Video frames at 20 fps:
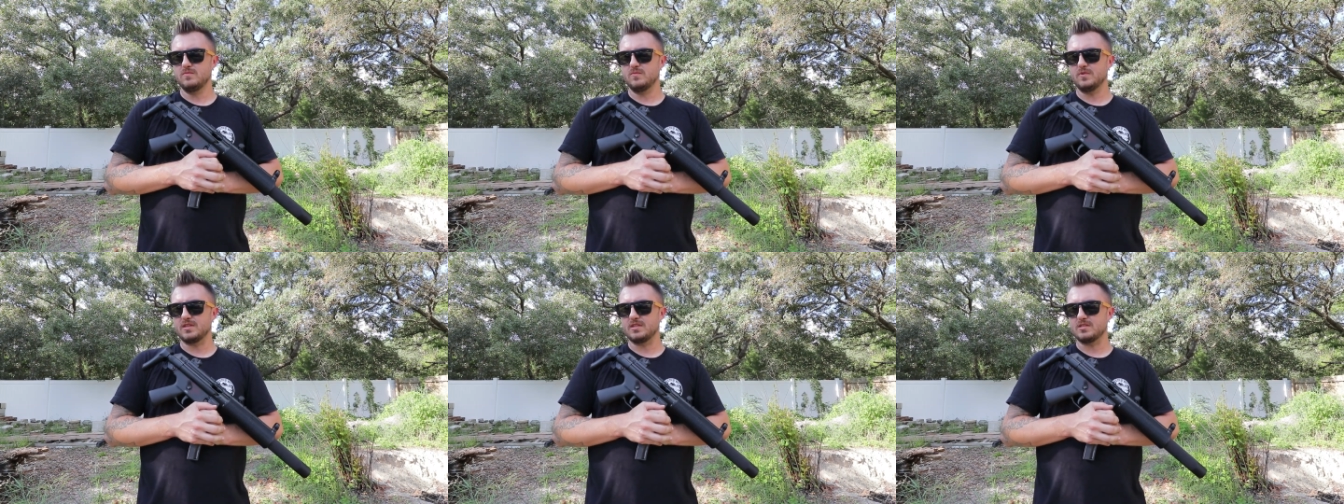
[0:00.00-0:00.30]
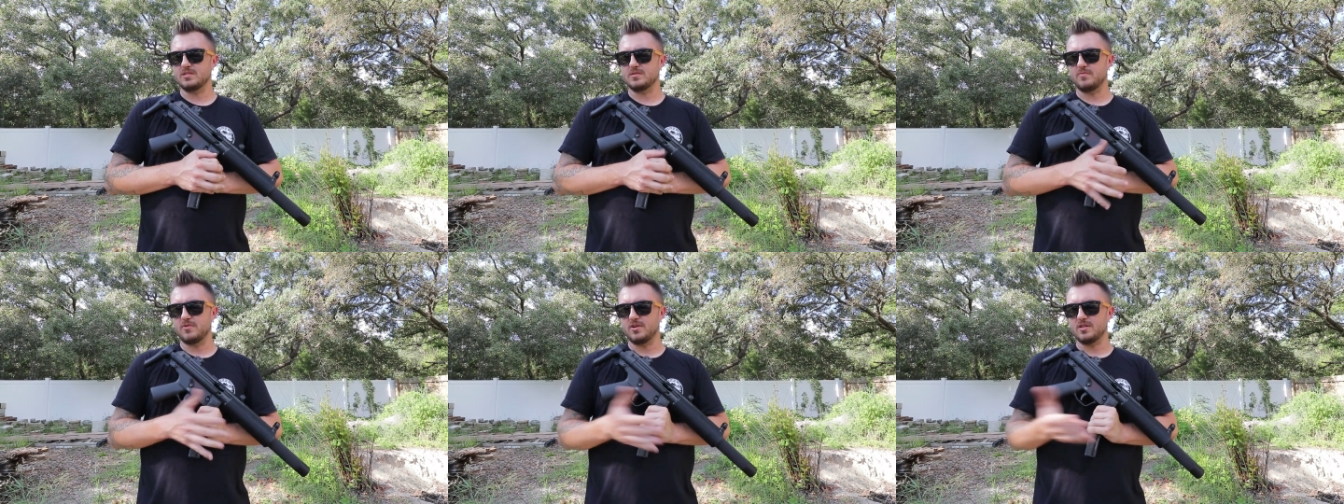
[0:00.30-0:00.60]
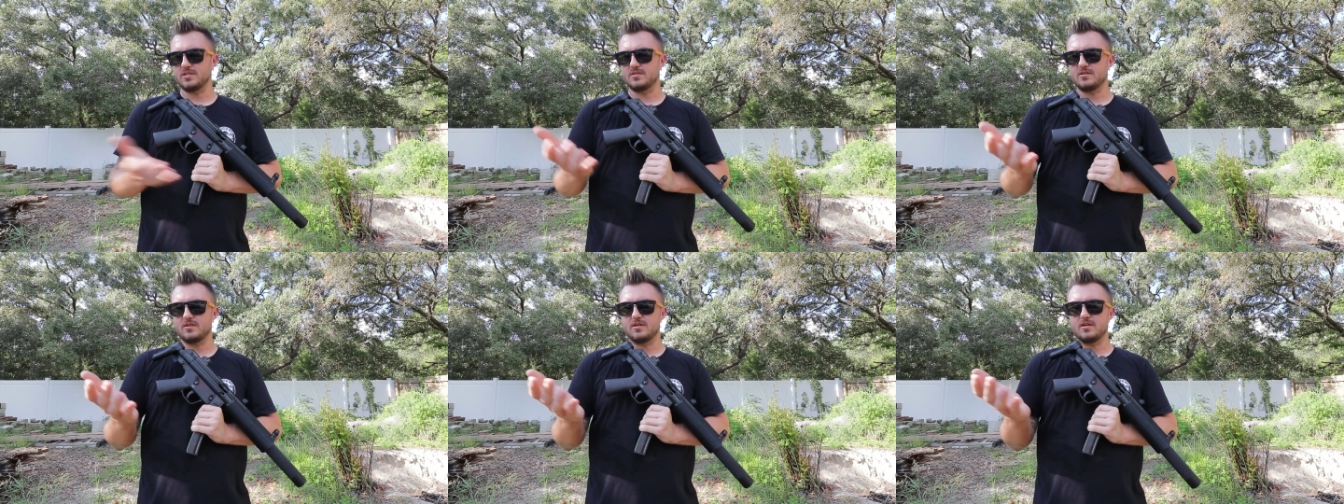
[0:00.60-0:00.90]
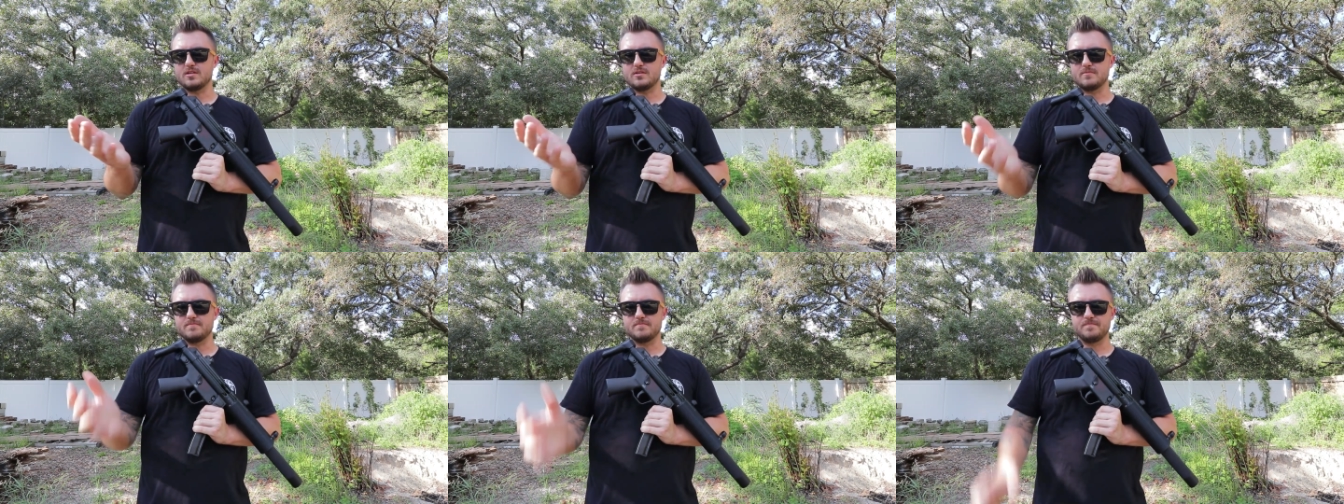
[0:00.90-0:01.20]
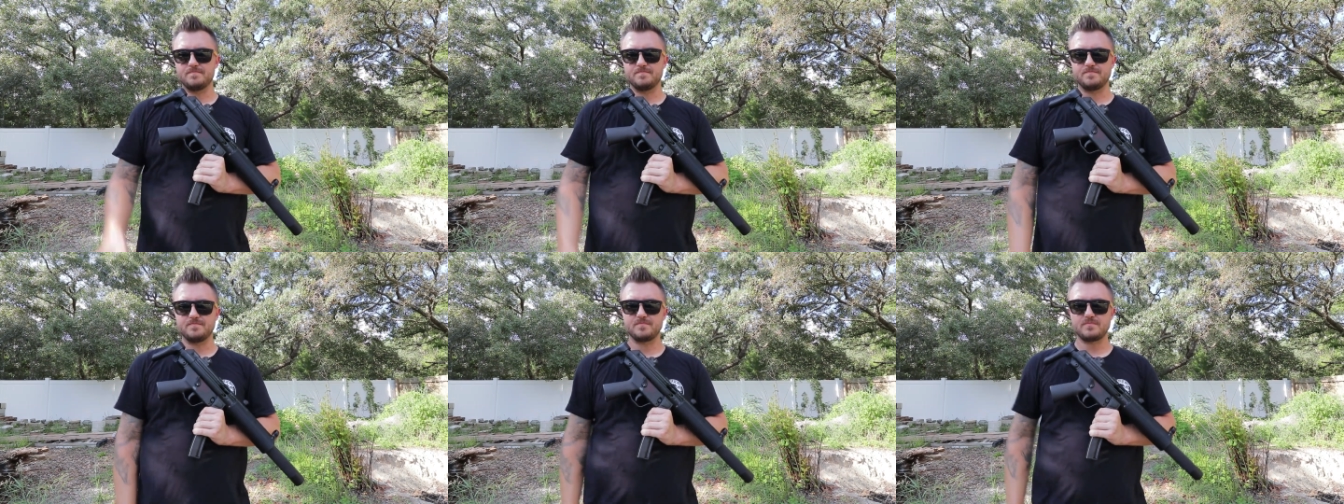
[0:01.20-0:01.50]
with the suppressor on it,
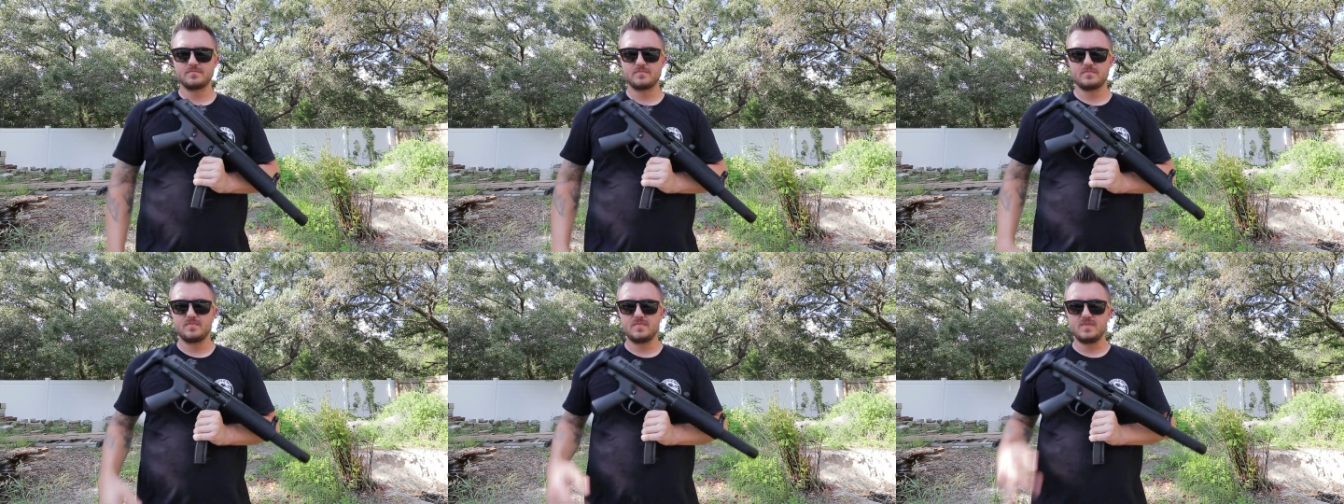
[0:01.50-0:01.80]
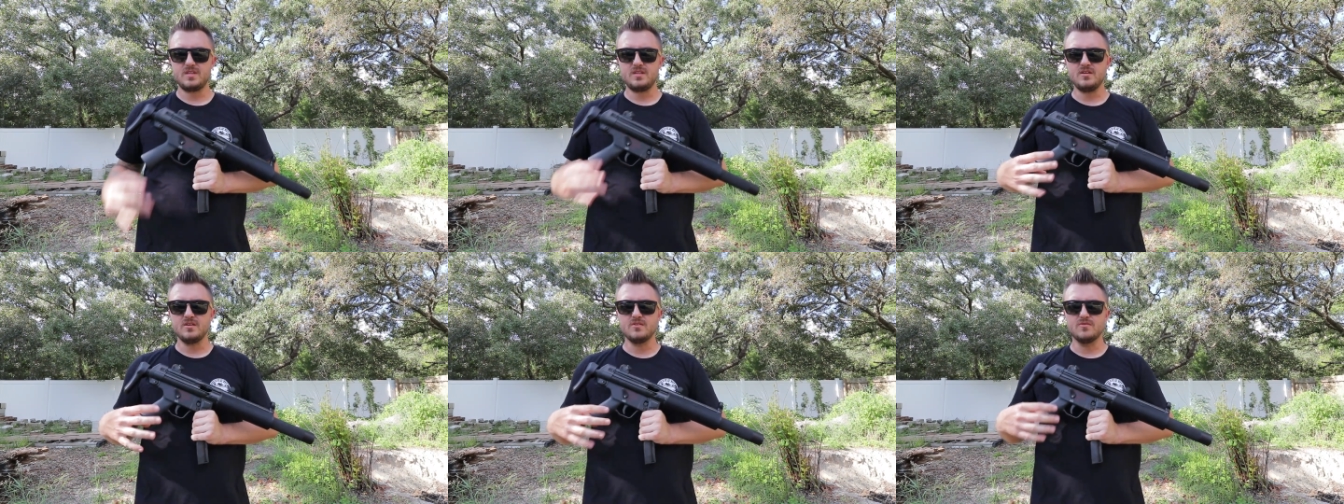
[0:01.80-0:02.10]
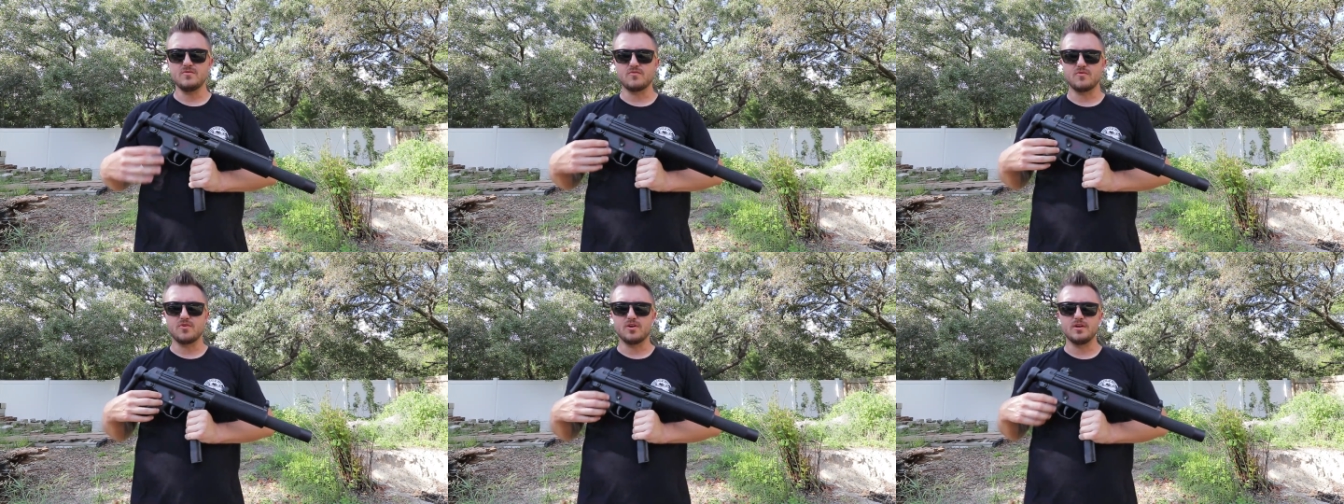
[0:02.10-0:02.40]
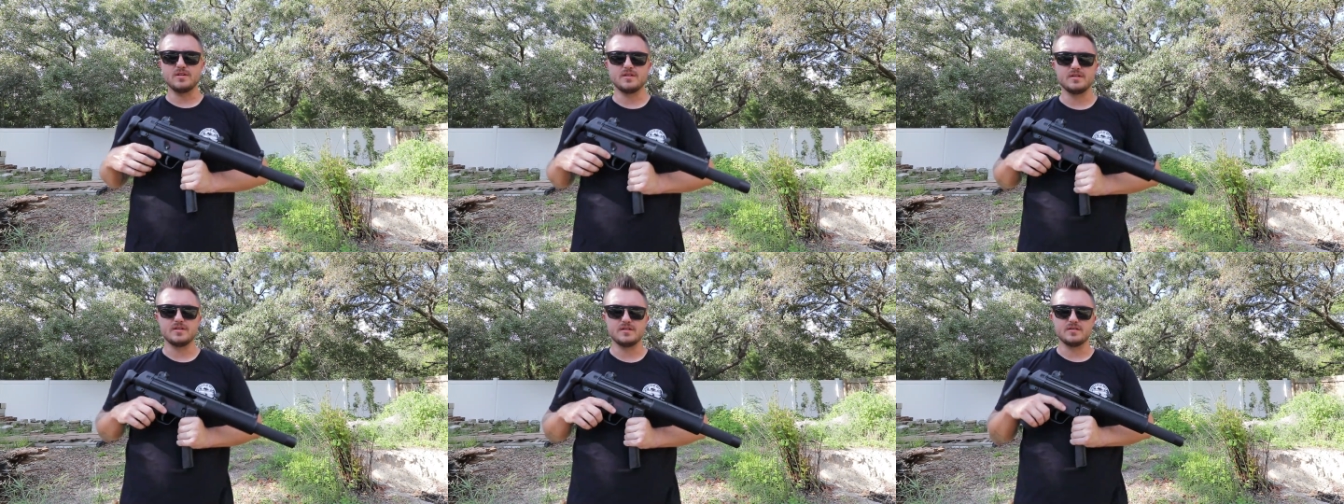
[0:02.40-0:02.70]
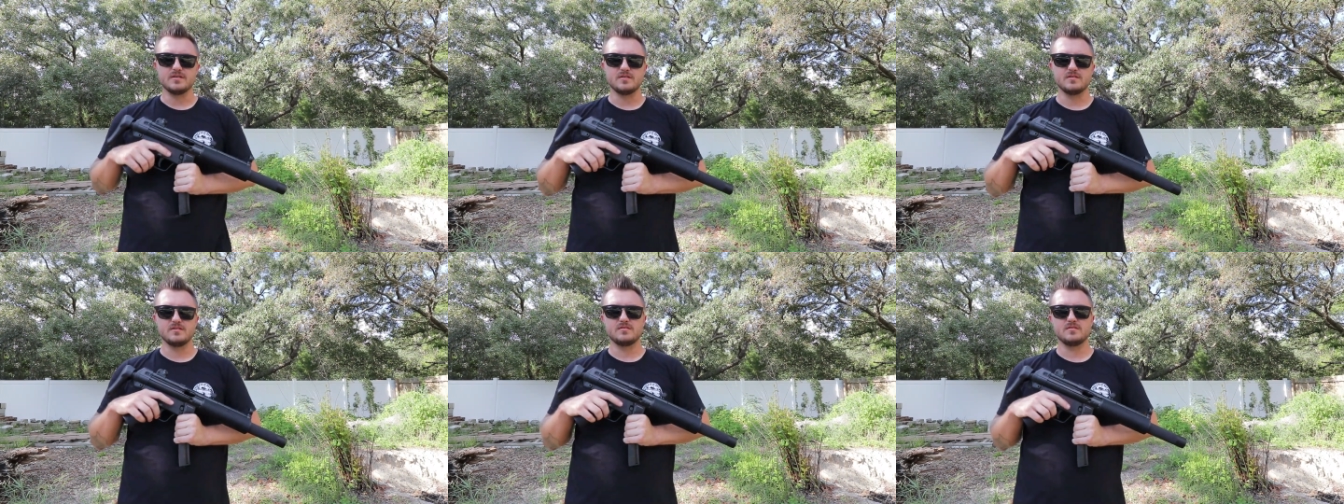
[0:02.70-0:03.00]
run a
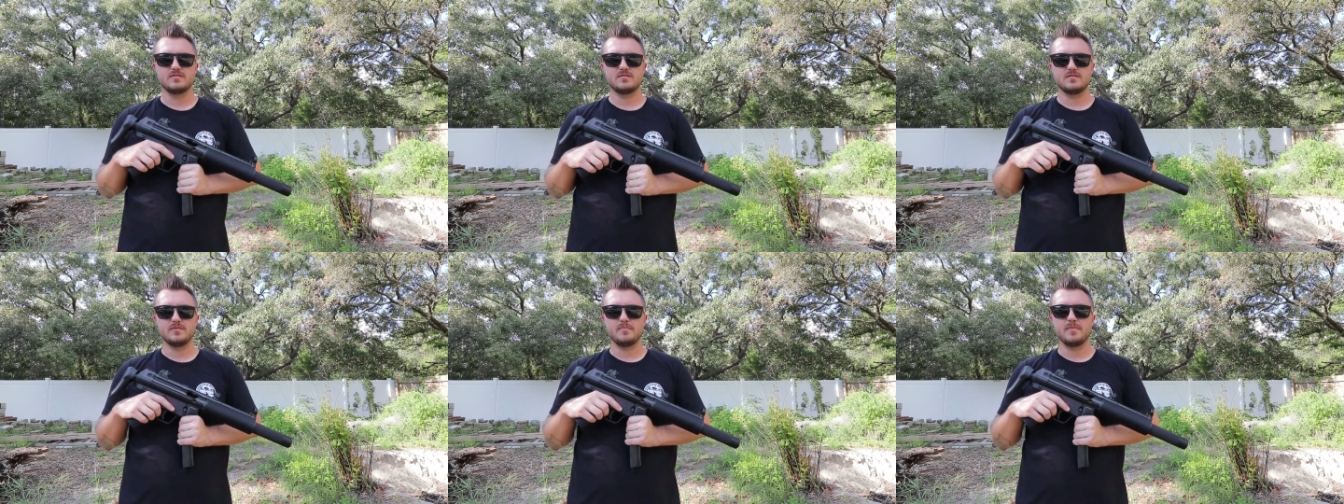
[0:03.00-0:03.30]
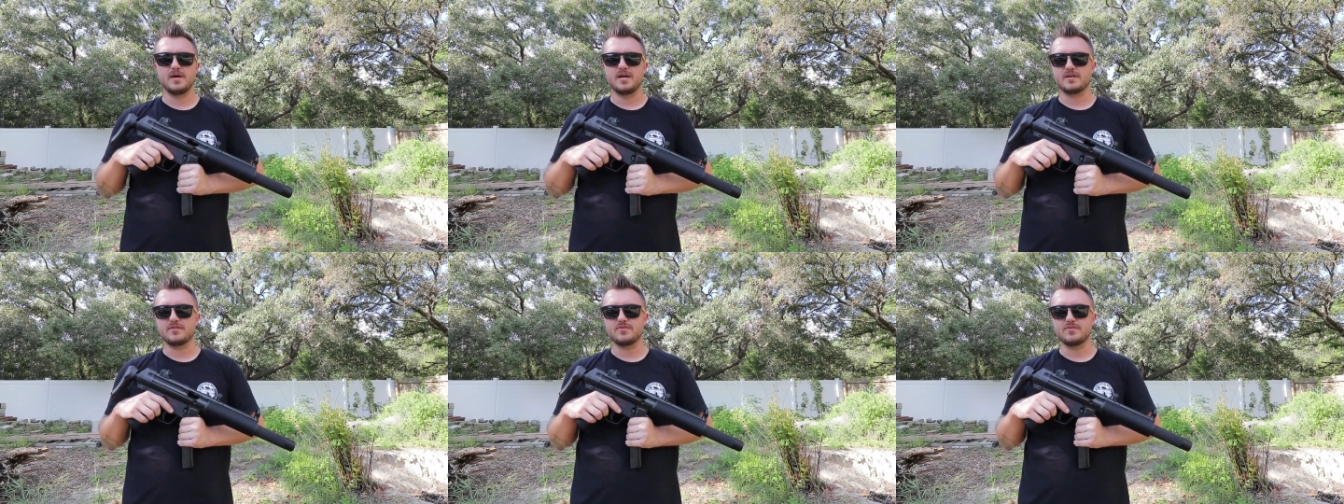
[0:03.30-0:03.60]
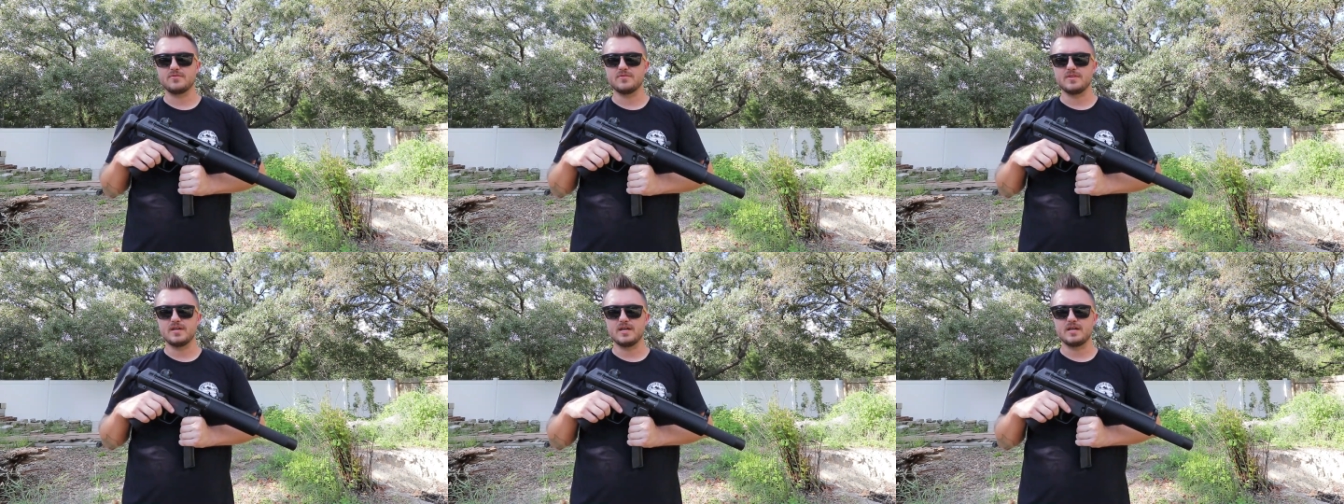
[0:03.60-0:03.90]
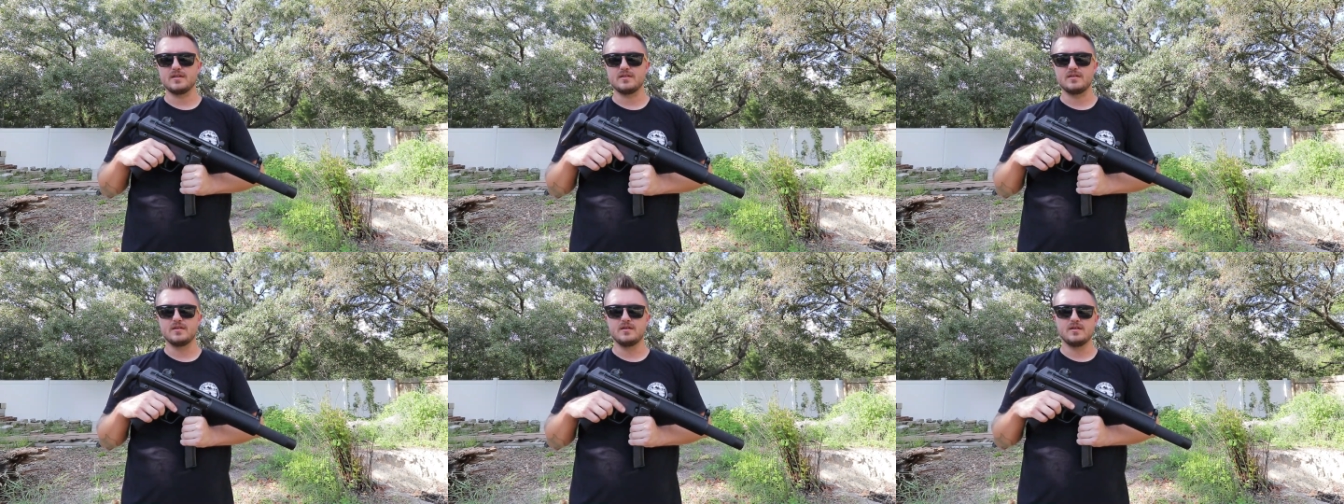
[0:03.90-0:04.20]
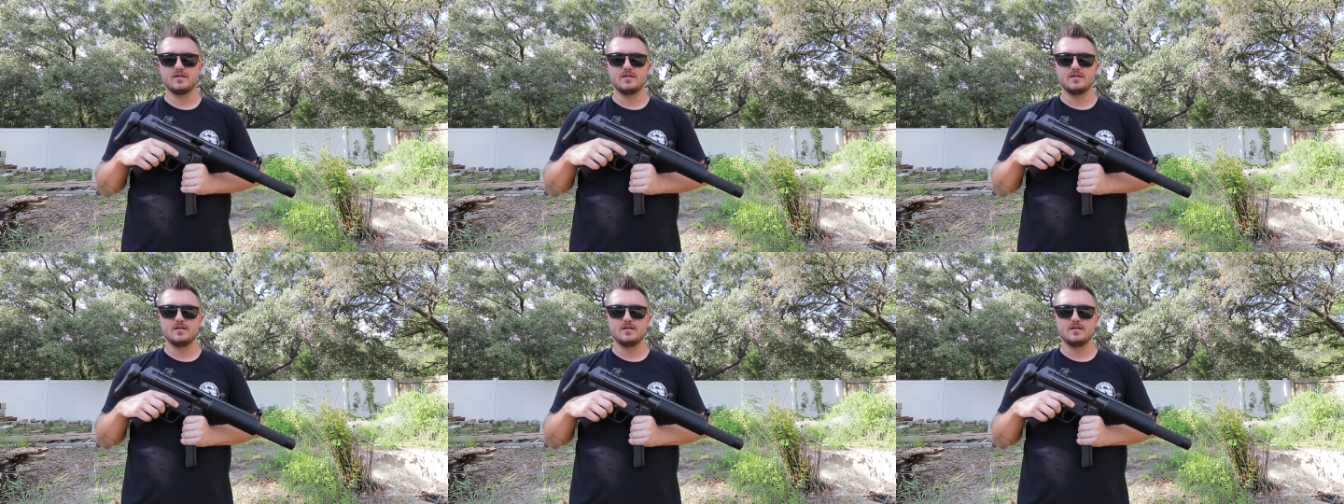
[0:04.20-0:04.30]
uh, mag through that.